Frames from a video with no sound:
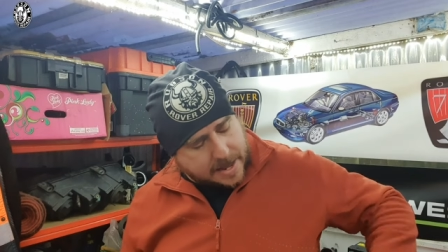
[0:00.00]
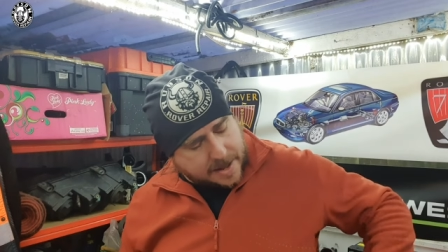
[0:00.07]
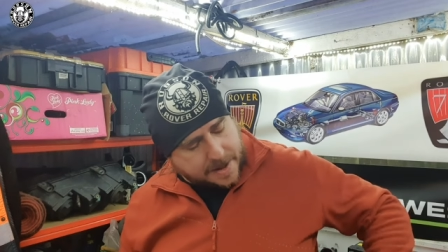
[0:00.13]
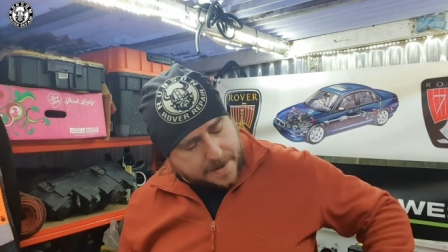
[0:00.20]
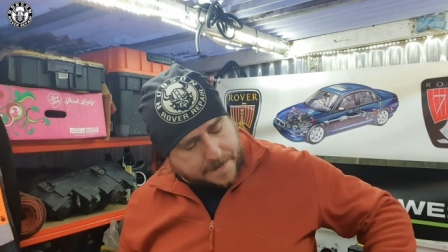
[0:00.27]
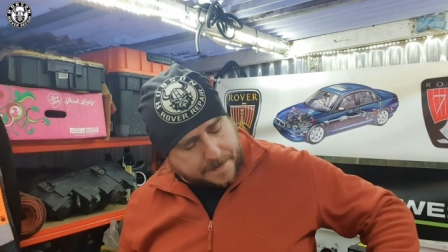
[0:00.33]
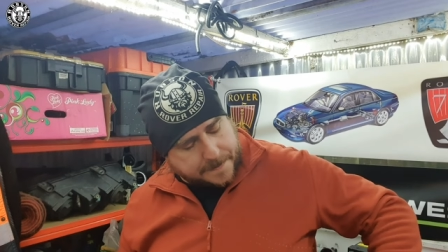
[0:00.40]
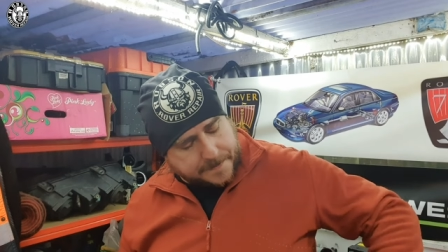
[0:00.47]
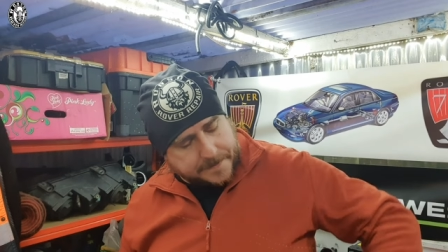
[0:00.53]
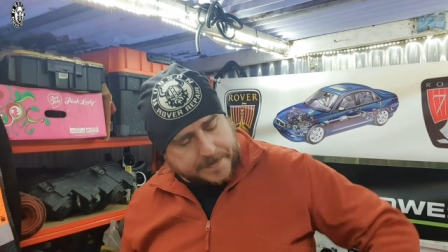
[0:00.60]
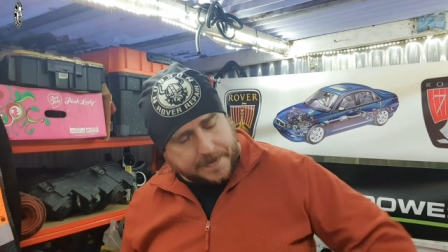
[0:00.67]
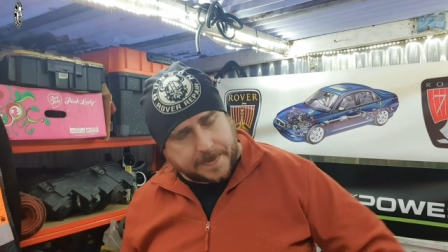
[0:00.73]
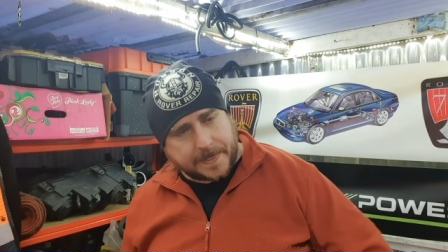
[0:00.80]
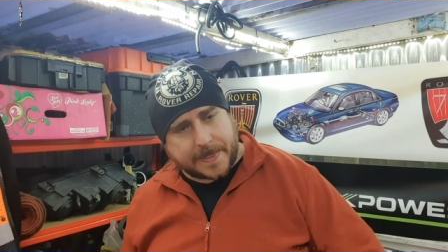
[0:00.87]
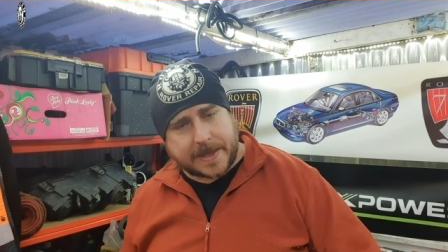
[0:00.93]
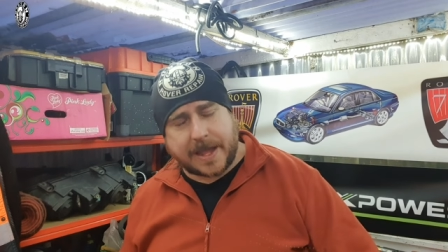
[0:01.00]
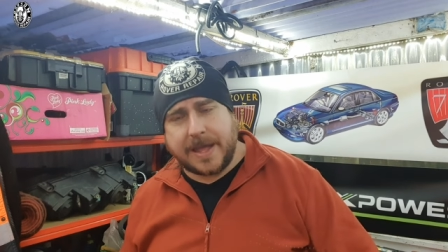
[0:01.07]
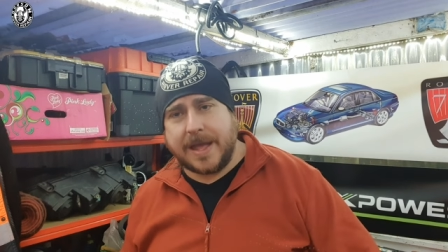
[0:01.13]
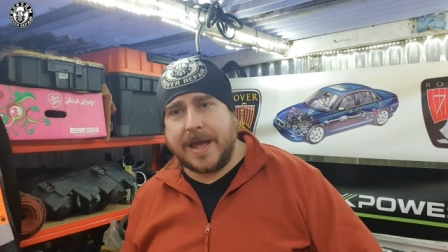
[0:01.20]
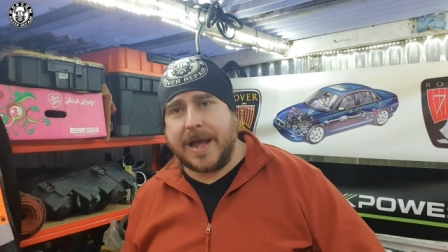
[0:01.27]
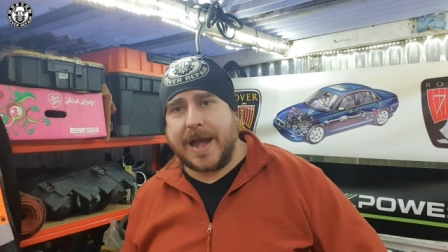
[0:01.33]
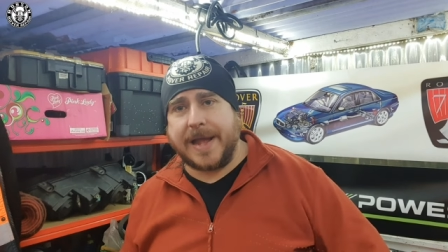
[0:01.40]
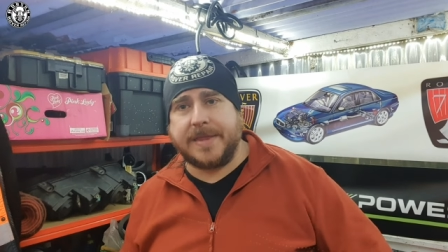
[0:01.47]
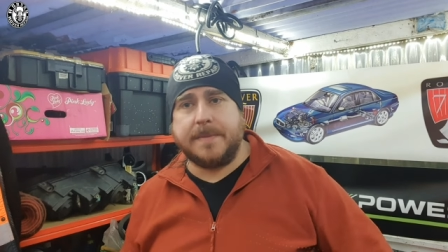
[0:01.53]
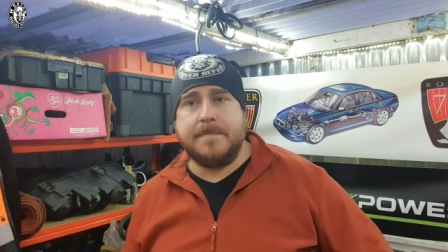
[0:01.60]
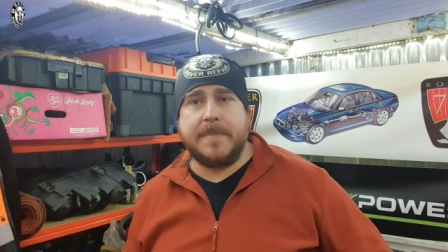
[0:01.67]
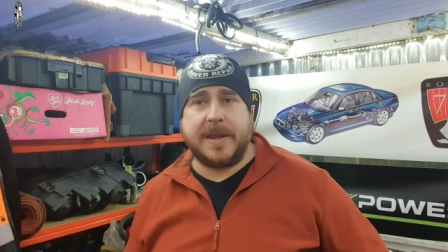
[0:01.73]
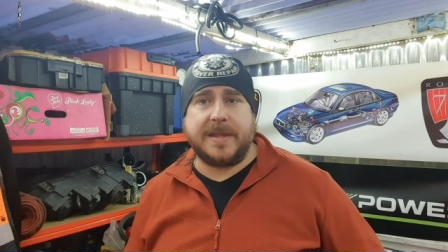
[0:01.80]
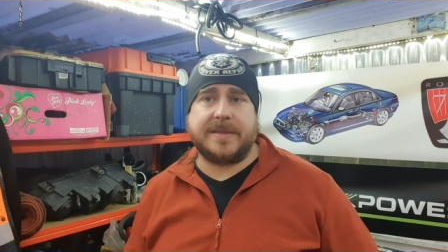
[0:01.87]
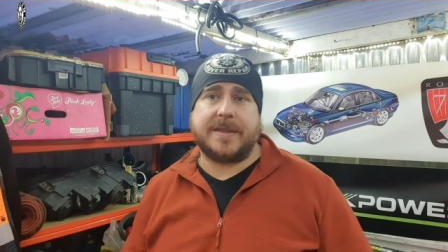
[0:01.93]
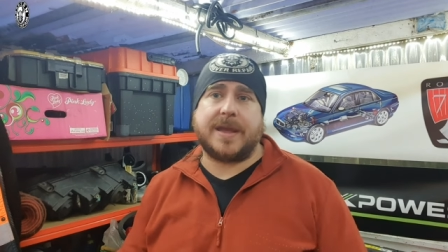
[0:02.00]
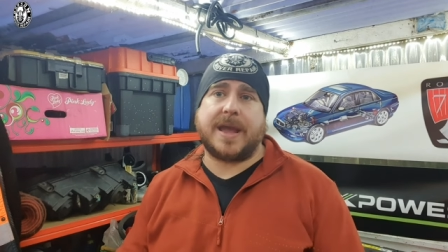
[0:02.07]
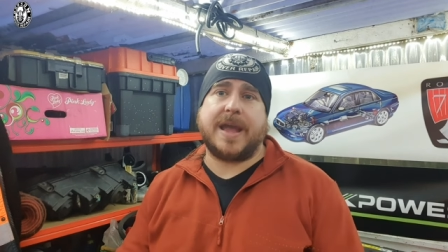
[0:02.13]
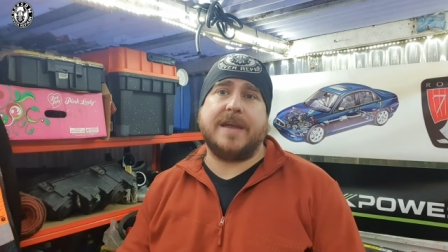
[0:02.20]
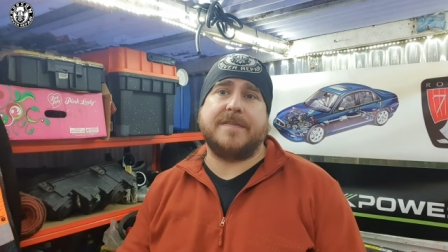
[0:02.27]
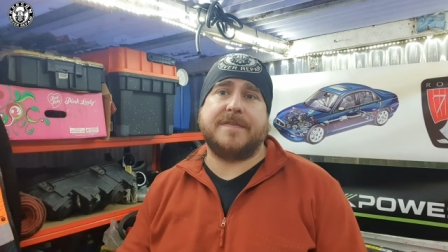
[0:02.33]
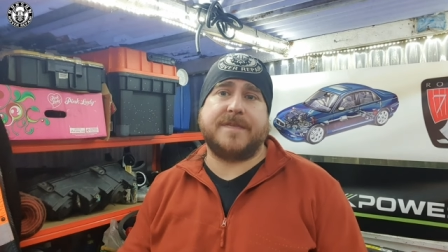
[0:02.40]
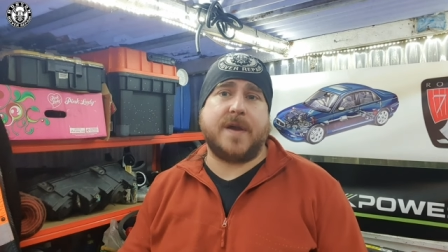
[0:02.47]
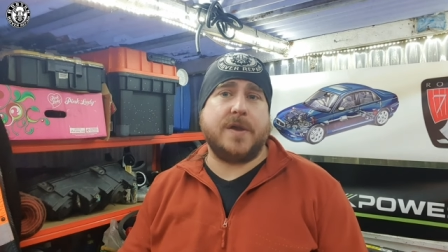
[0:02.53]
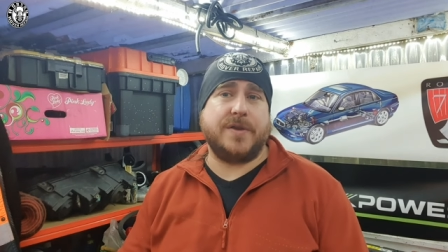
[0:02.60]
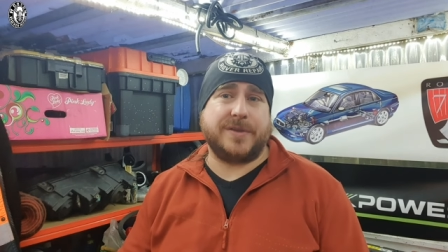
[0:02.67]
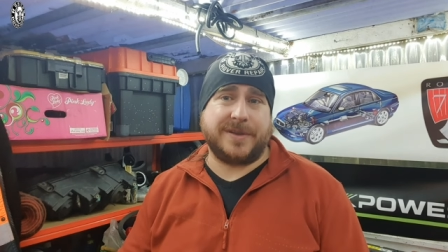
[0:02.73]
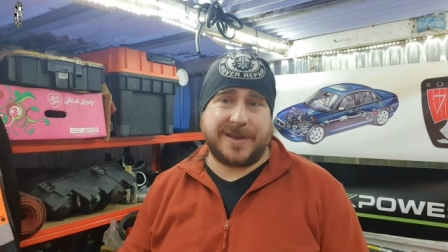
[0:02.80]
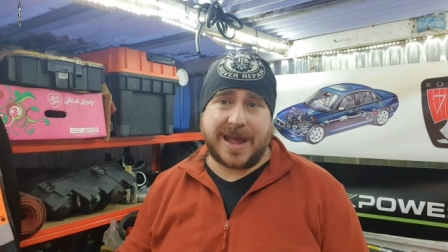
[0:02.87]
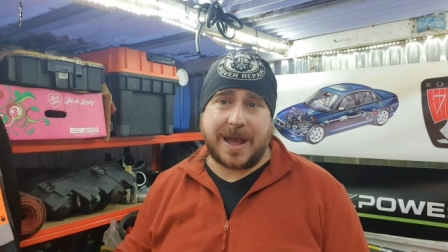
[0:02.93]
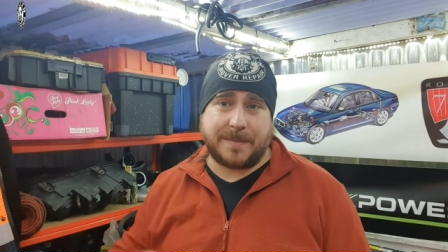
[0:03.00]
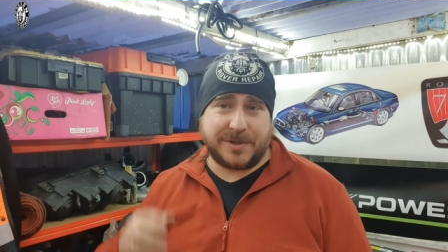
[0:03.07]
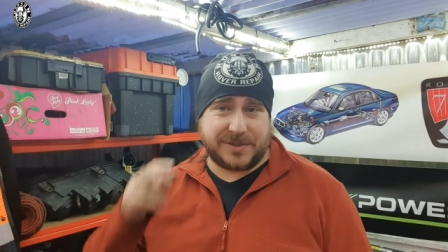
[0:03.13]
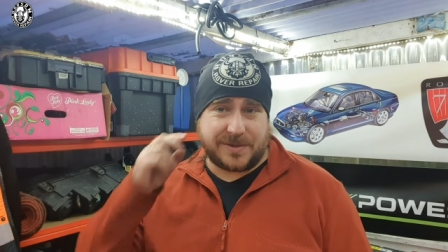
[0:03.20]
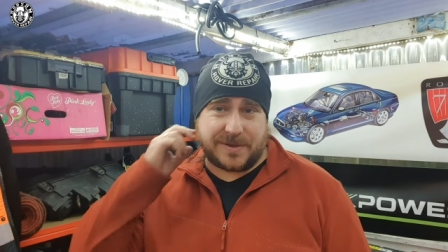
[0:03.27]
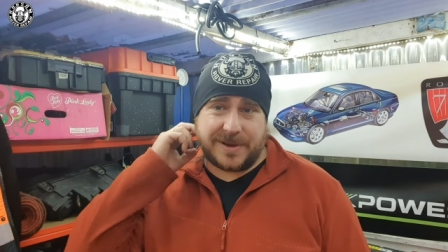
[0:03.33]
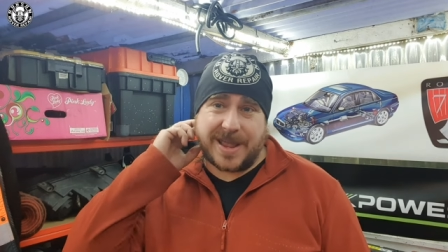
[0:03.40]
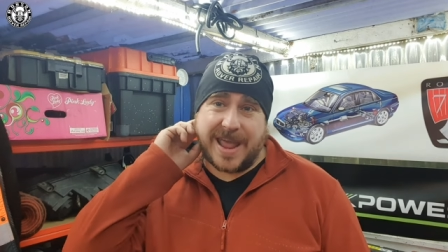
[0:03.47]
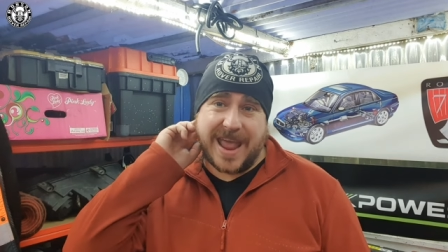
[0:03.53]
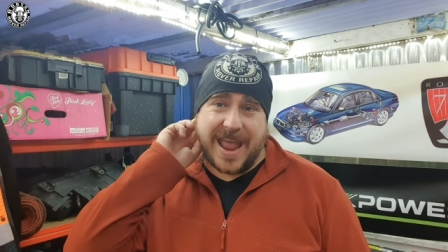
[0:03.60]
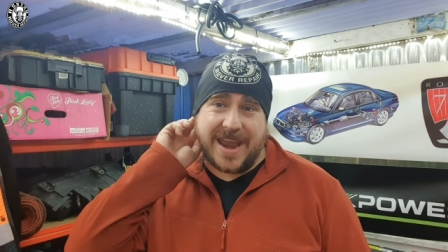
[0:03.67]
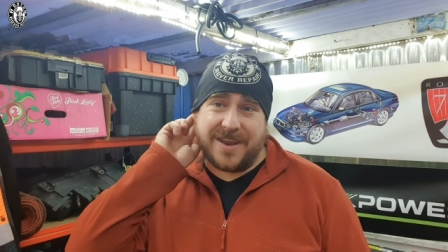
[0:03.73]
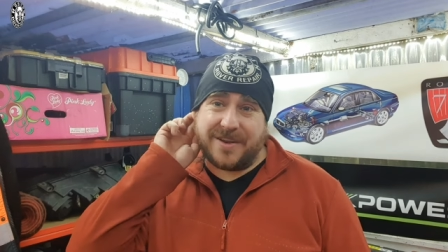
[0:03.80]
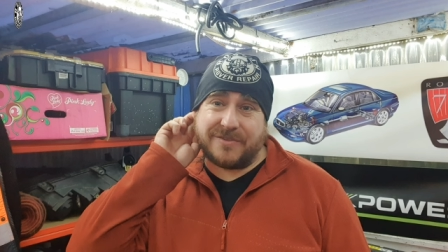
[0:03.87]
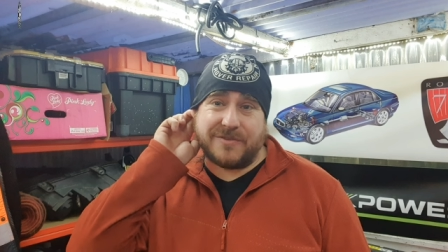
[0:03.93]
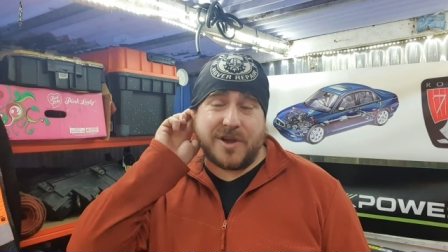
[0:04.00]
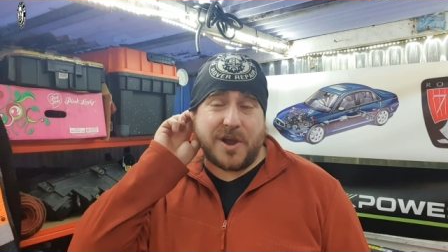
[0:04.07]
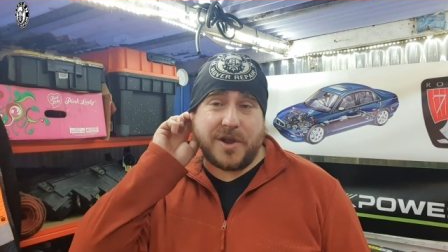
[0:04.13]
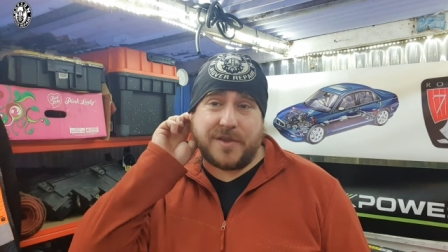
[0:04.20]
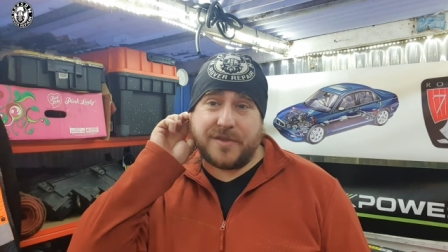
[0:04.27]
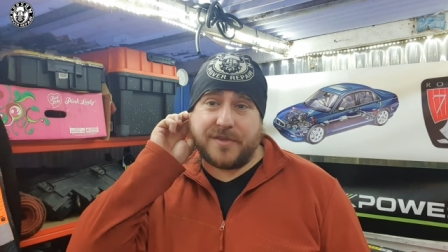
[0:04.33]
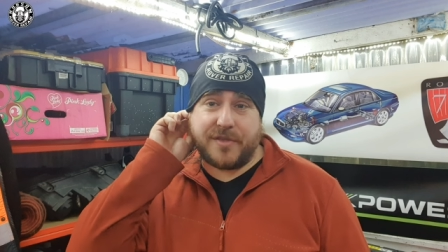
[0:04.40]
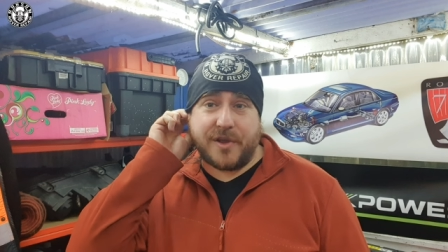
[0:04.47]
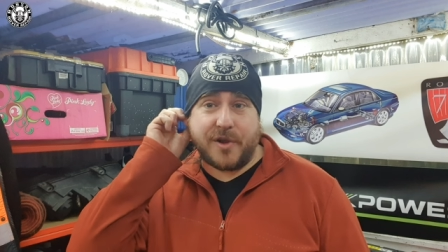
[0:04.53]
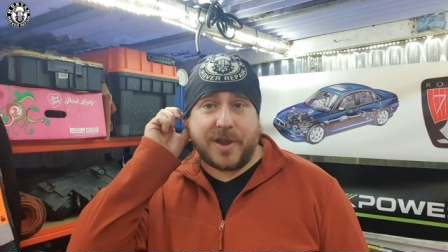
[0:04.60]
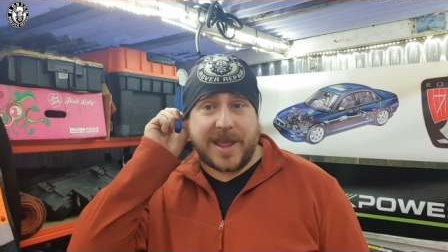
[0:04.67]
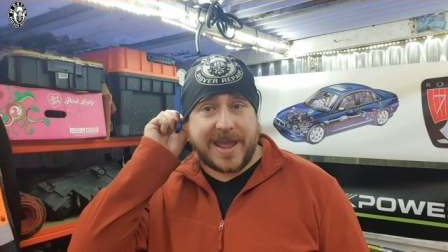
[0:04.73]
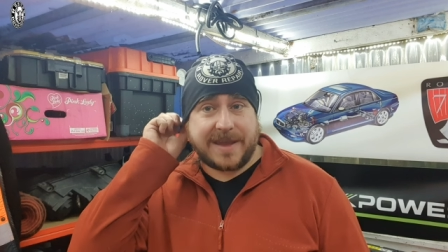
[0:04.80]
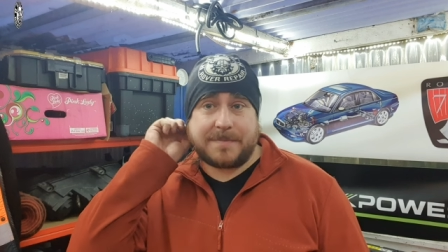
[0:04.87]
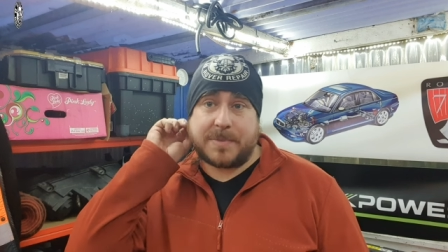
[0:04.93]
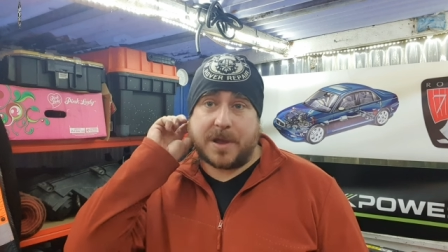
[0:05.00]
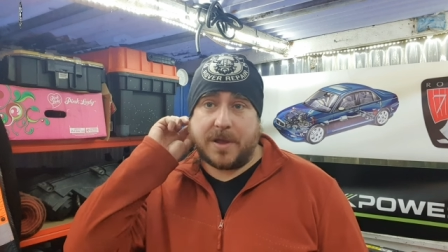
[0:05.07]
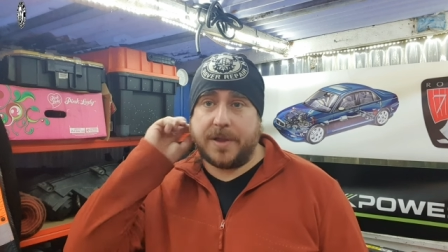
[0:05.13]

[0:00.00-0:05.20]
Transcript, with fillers: Um, at the minute, I have found it on Amazon in and around £38.